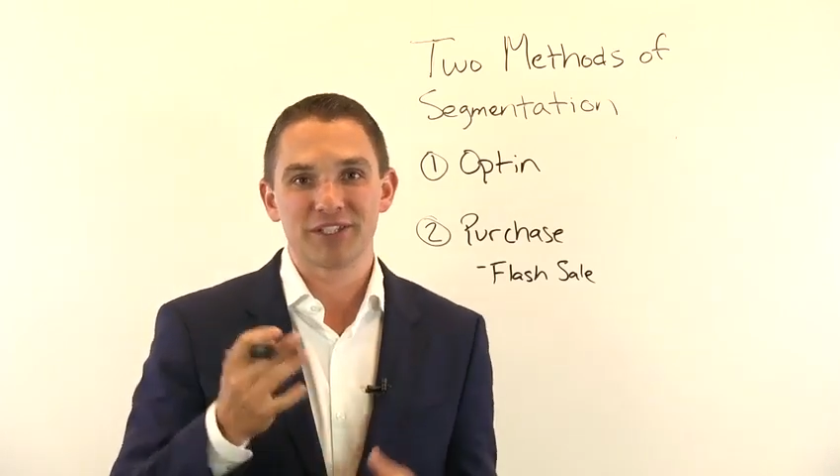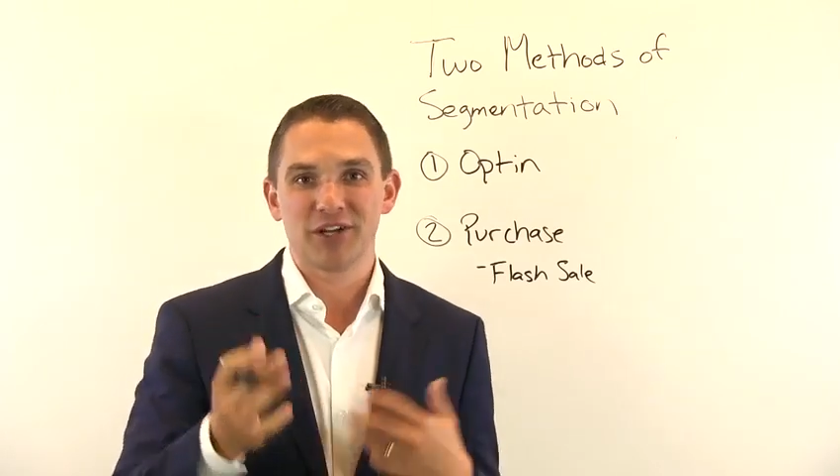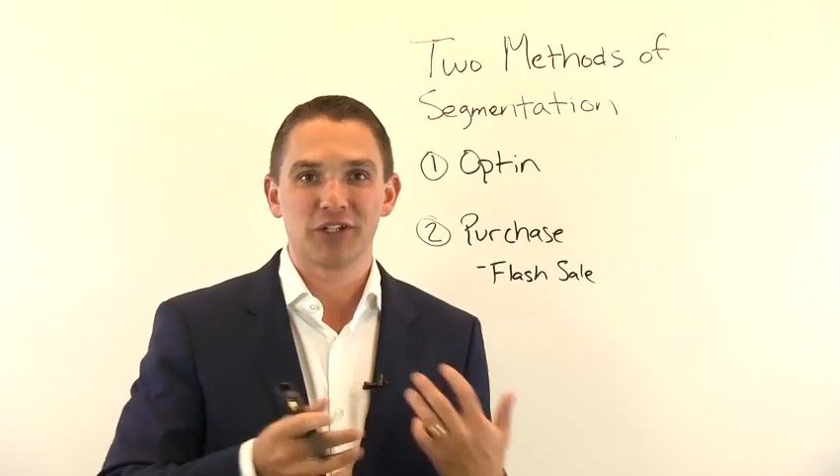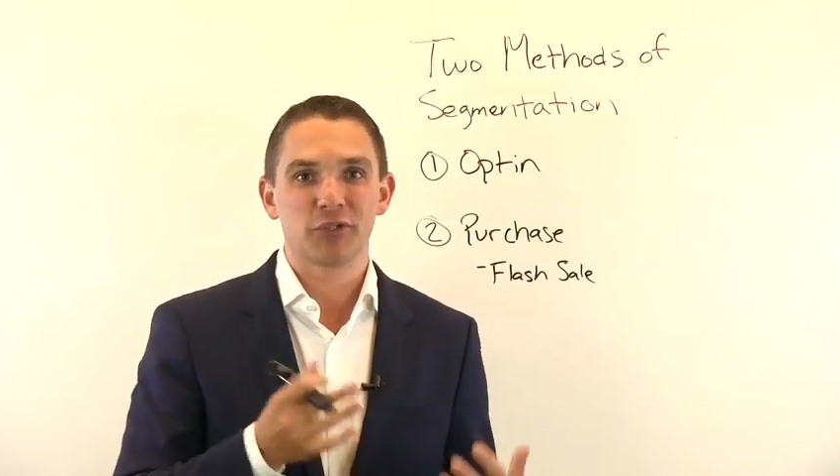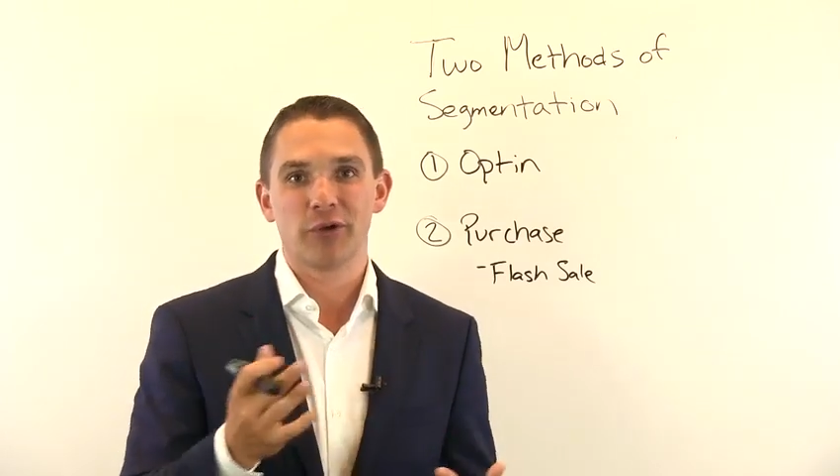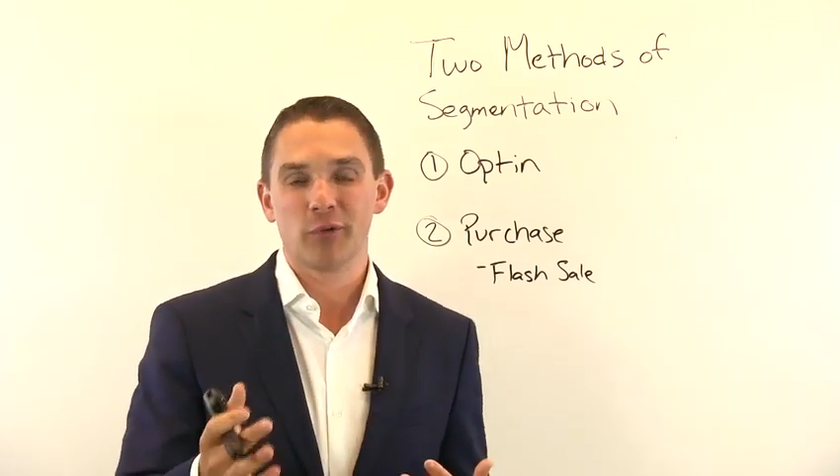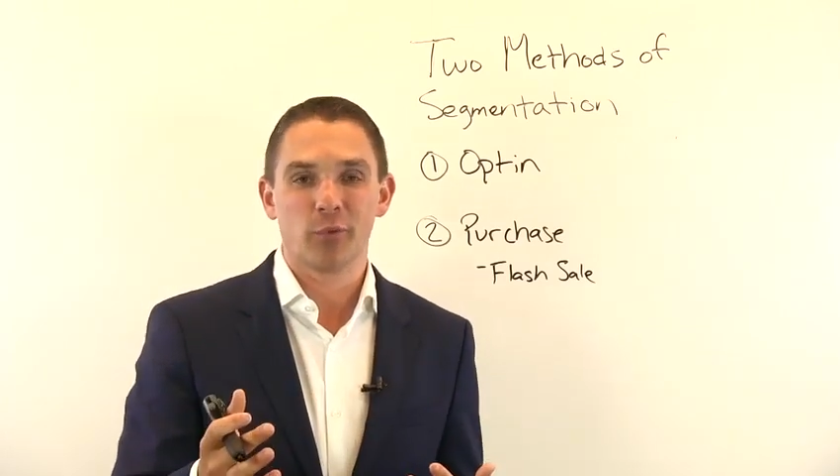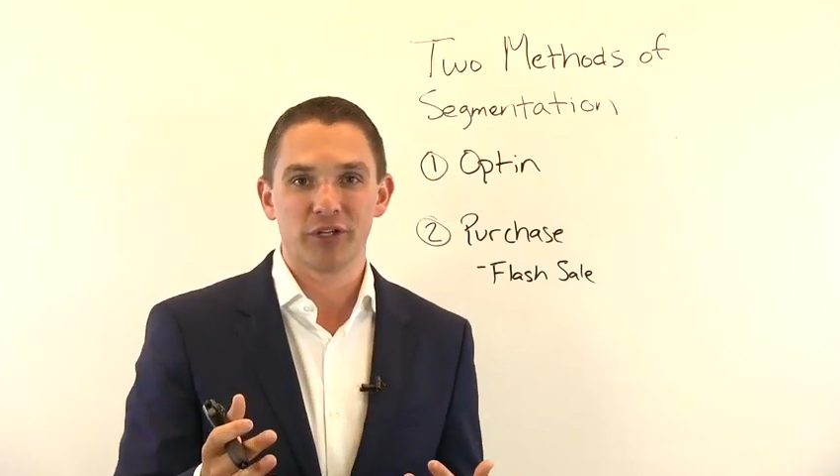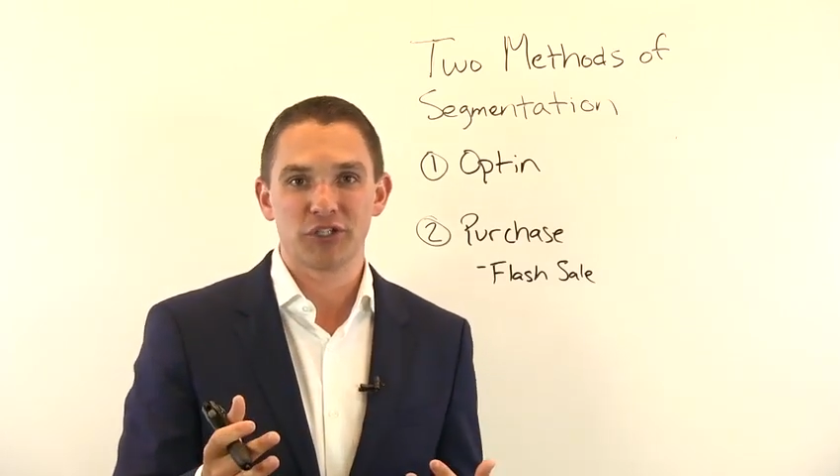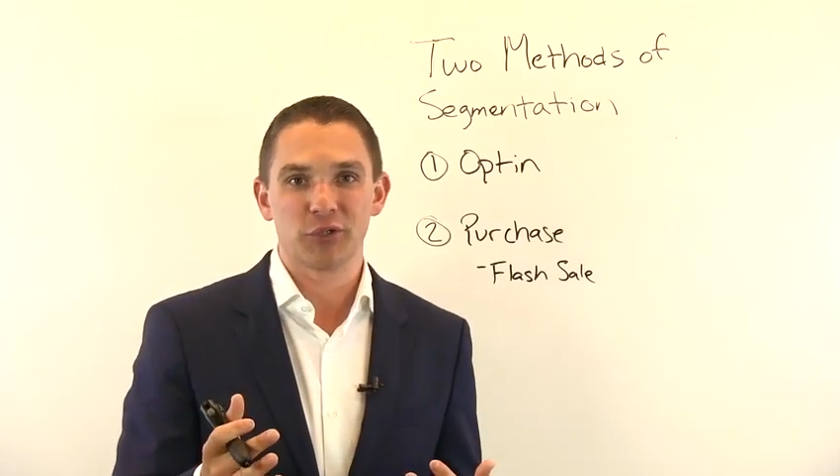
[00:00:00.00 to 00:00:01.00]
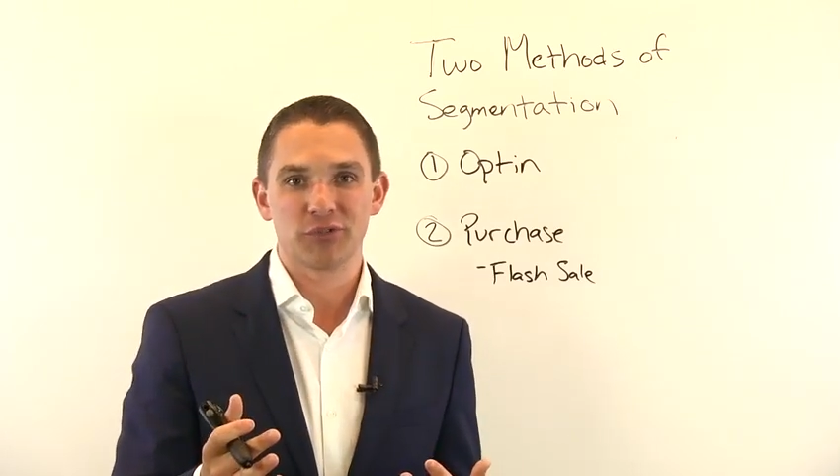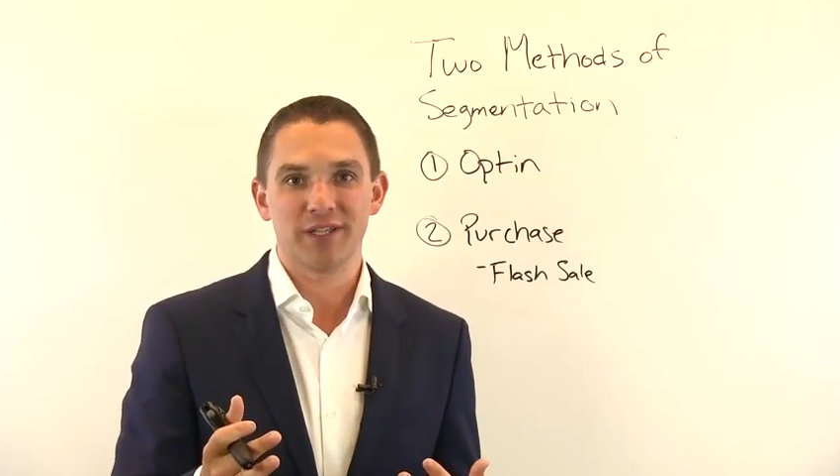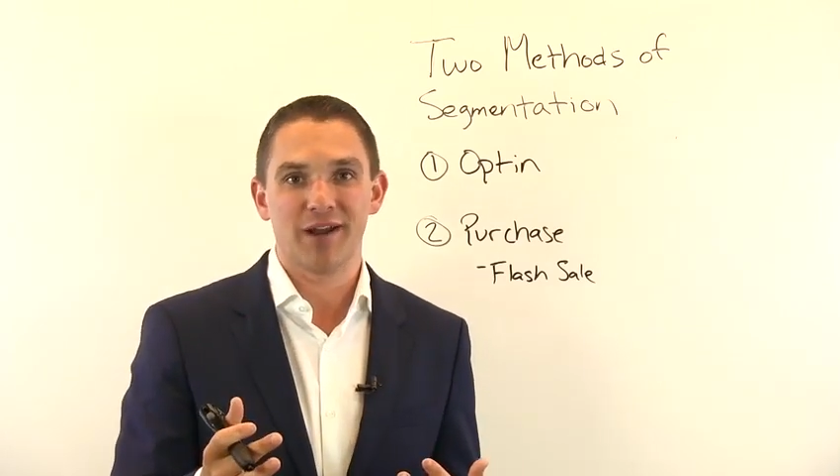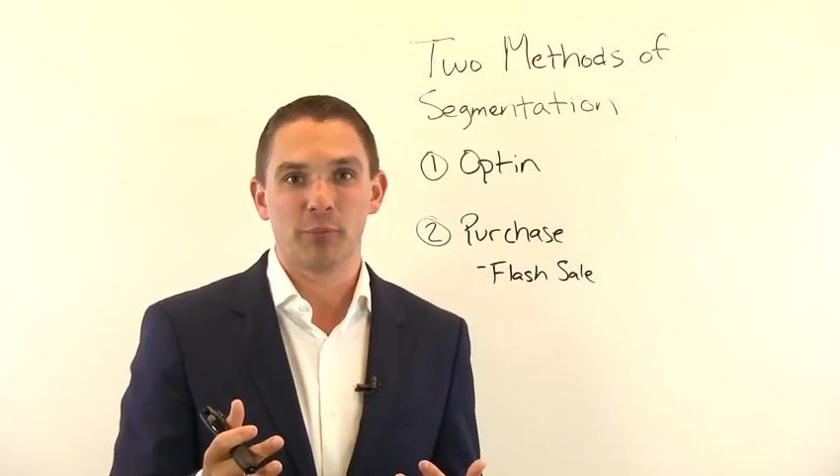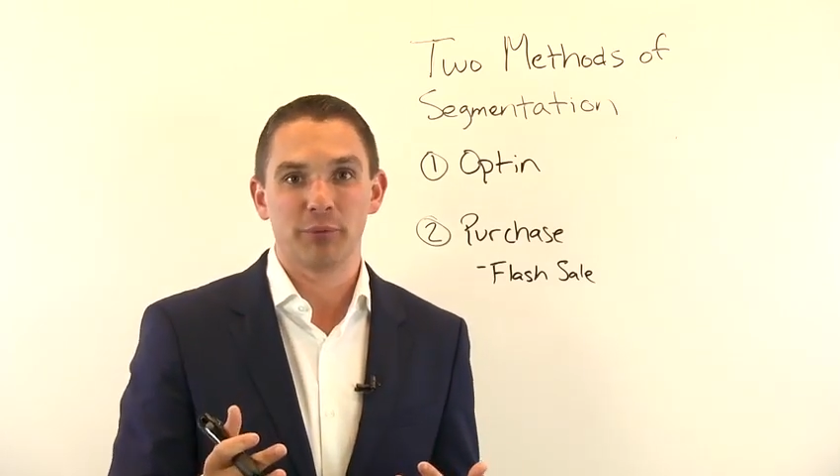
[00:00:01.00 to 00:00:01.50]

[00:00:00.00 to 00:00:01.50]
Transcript: it's contrary to what it shows there.